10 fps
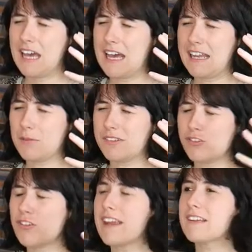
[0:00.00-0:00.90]
And it was a
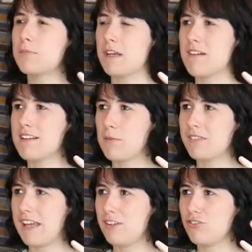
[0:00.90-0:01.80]
Shakespeare
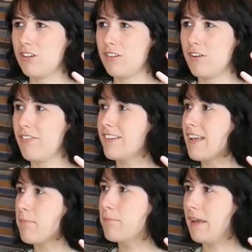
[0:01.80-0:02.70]
adaptation of The
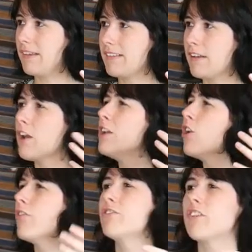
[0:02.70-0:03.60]
Tempest. And I
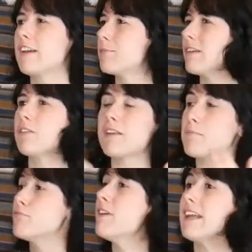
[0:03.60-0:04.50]
loved Shakespeare, so I was
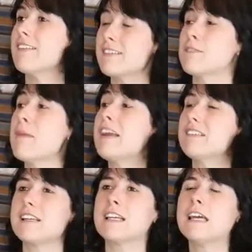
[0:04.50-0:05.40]
like, brilliant, this is
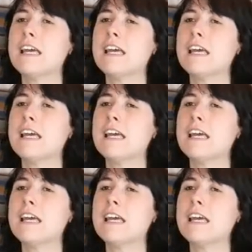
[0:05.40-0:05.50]
amazing.